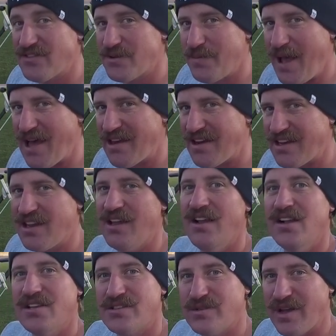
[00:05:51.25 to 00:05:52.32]
about it,
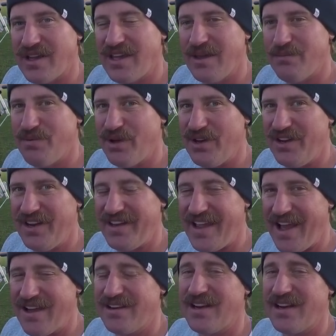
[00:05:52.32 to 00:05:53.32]
so I keep putting it down